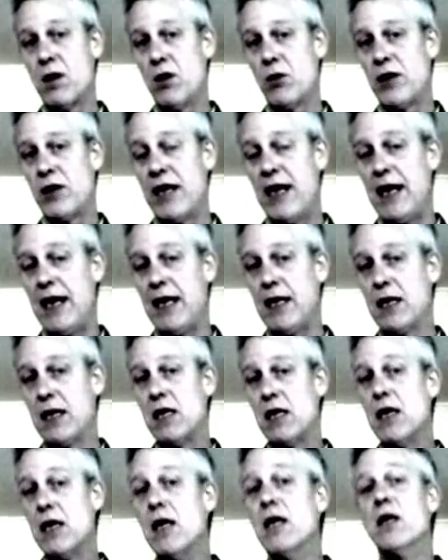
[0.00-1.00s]
Okay?
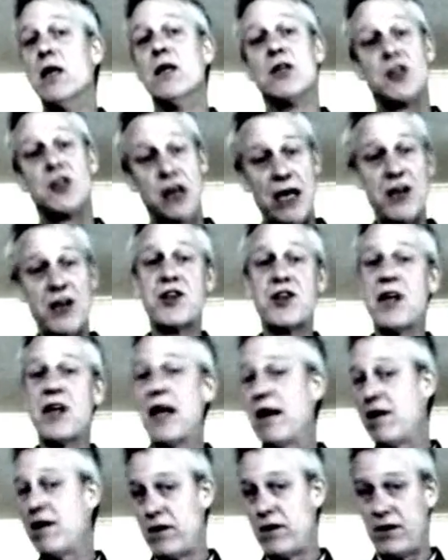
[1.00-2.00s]
Such
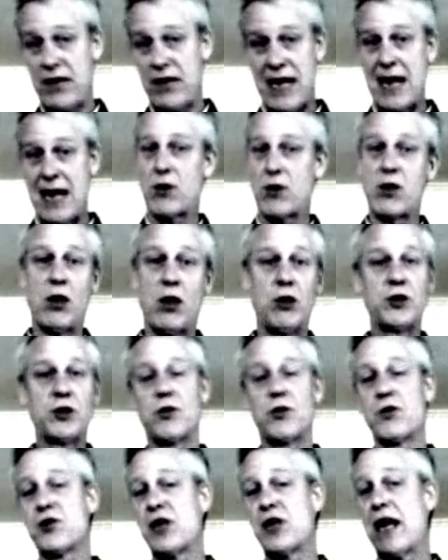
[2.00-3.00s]
that the
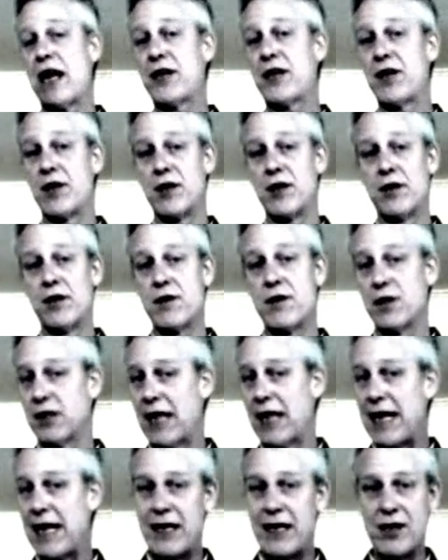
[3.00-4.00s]
agricultural sector, the
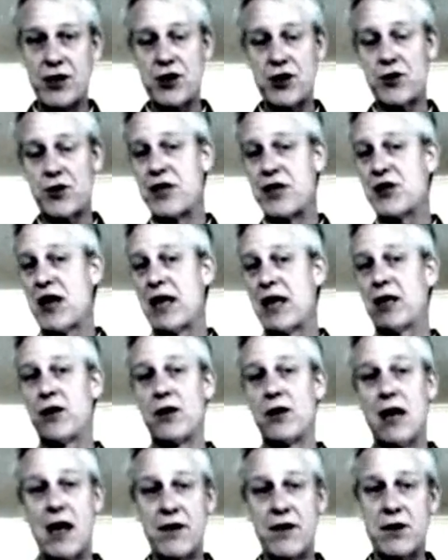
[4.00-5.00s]
light industry
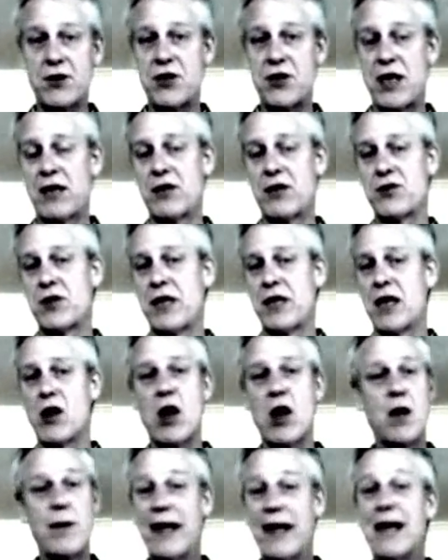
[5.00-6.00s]
sector, other sectors of the
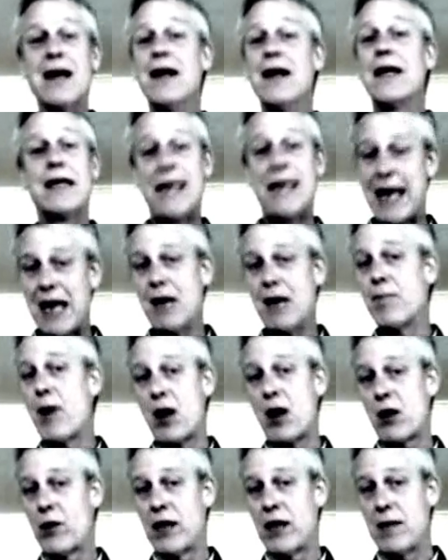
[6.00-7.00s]
economy can't
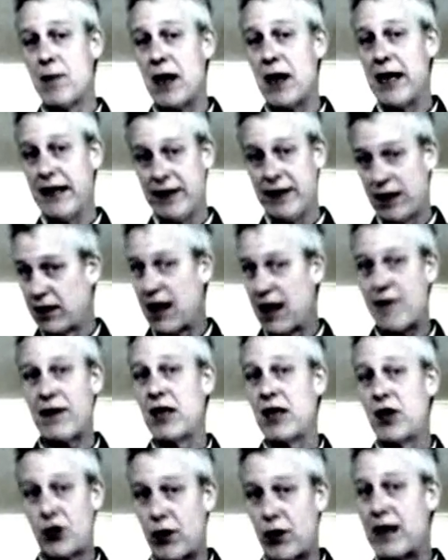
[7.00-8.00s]
borrow any money. They're
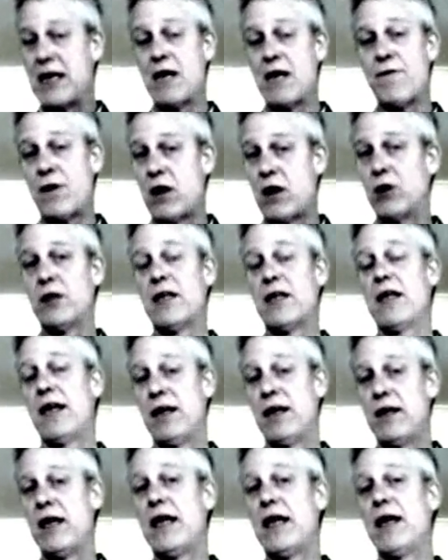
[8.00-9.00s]
having great difficulty.
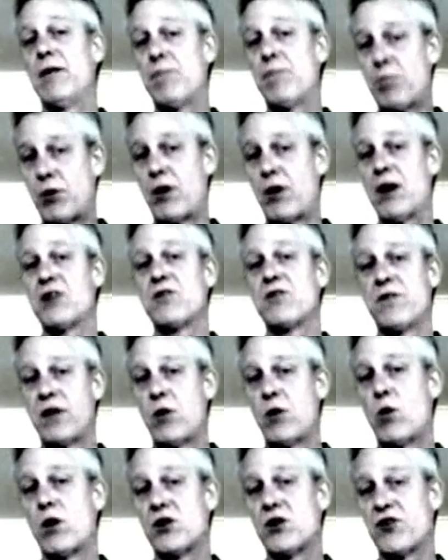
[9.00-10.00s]
They get
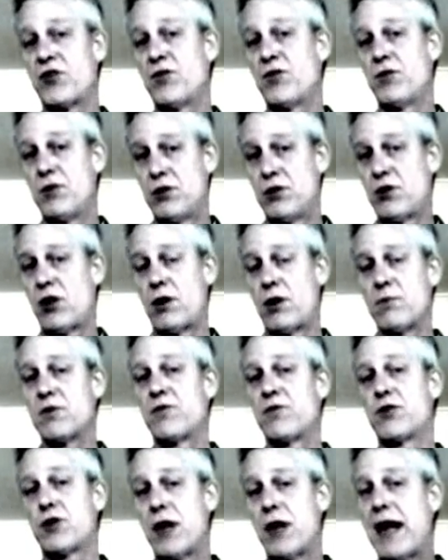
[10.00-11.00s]
progressively worse in
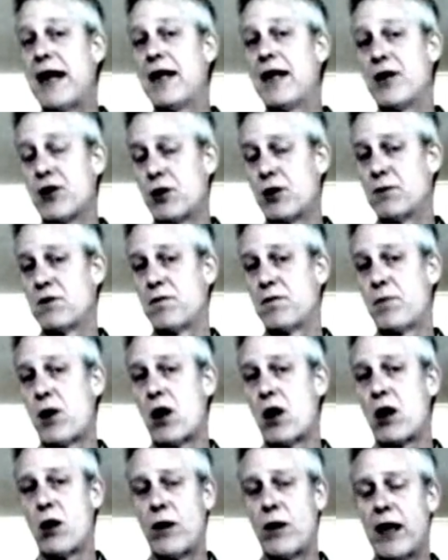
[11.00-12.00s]
terms of trade, in terms of
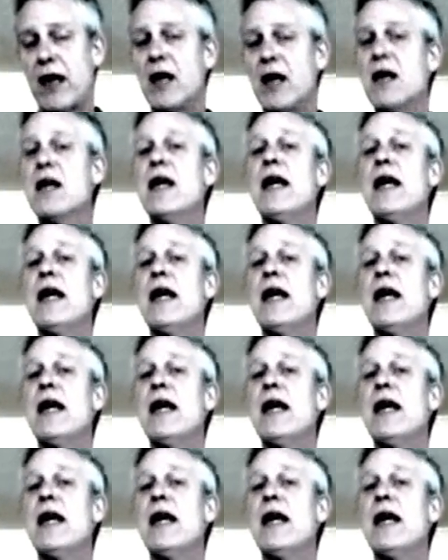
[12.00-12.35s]
borrowing.